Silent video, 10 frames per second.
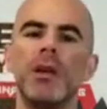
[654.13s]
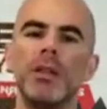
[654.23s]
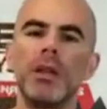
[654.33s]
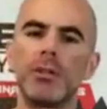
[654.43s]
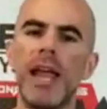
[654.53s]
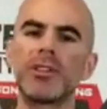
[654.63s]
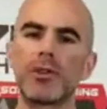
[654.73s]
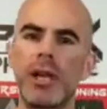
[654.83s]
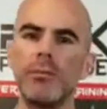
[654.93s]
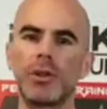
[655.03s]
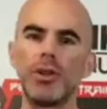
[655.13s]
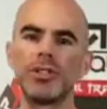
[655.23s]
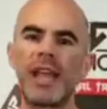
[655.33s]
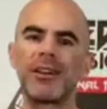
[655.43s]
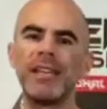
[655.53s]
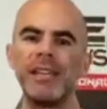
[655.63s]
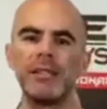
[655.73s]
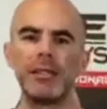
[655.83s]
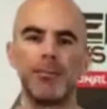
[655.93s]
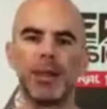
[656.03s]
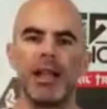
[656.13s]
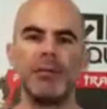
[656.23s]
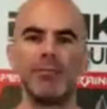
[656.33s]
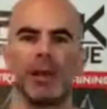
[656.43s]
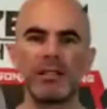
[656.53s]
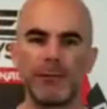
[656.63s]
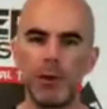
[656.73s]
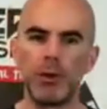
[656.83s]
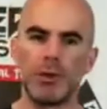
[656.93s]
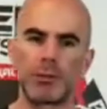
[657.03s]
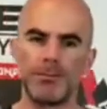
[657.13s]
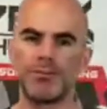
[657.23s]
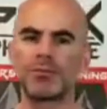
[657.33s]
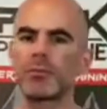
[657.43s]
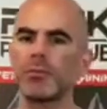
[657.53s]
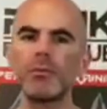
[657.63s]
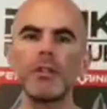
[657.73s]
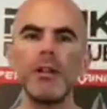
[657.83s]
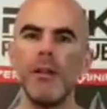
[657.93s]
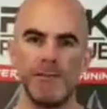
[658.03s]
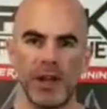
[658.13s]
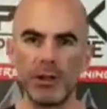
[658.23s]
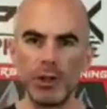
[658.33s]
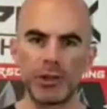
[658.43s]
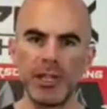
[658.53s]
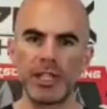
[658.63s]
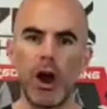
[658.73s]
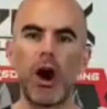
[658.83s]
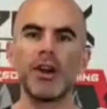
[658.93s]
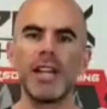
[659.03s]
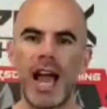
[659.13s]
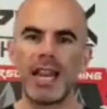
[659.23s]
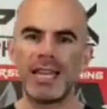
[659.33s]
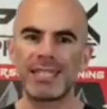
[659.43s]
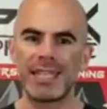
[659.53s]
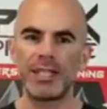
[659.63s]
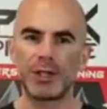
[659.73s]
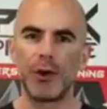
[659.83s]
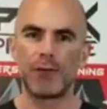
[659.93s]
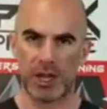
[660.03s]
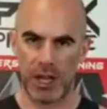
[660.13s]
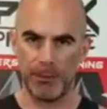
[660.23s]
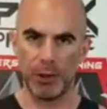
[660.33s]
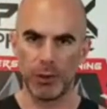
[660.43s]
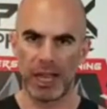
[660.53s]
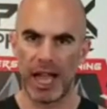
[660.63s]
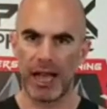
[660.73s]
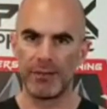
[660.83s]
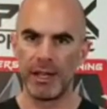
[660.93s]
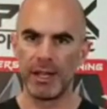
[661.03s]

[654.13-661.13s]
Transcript: They're natural chemicals that are in the plant-based foods. And phytonutrients are not essential for keeping you alive.